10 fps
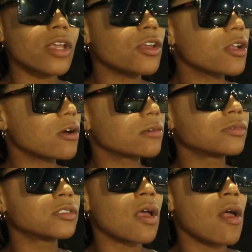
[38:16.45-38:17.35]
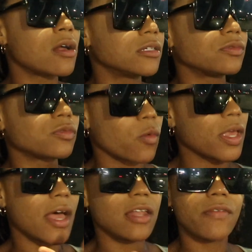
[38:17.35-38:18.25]
you know,
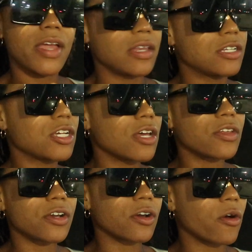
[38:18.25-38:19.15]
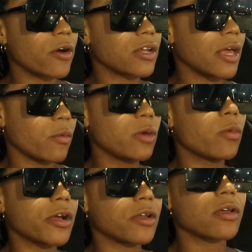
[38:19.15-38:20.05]
we elevating each other or like we
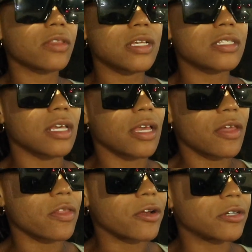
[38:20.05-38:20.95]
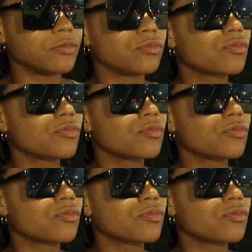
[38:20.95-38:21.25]
working on things together.